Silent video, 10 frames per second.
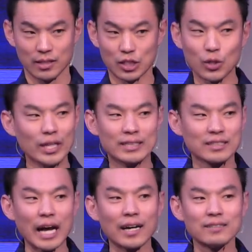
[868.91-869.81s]
Okay, so
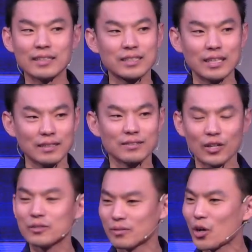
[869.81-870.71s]

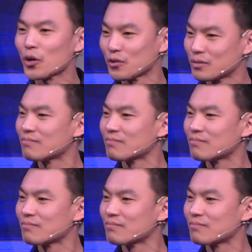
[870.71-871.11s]
there are